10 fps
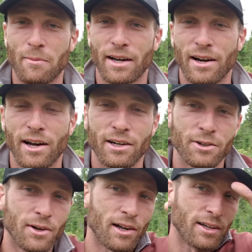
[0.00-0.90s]
my audio
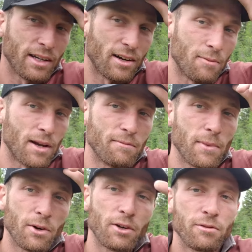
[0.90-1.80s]
quality on my
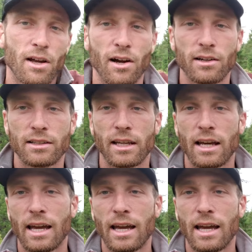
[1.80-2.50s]
moto vlogs